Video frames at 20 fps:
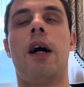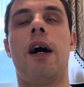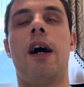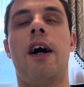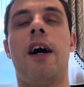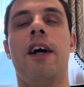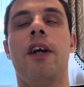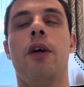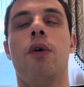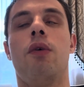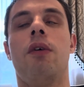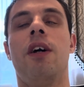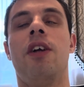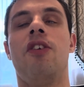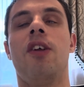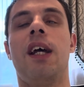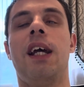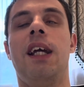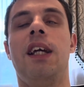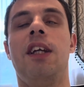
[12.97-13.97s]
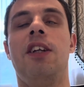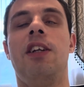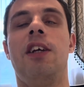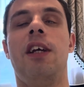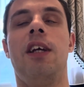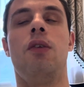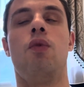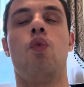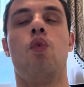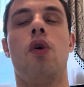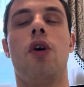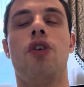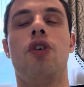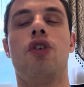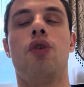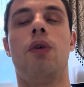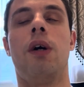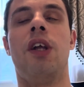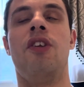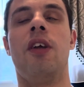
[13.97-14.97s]
iOS 18,
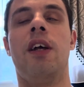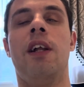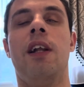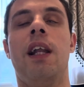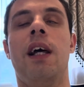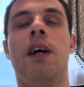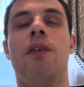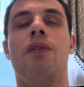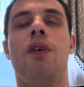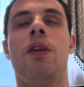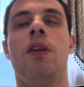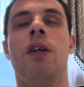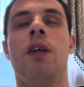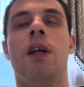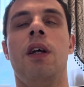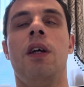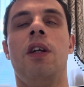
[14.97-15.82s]
watchOS 11,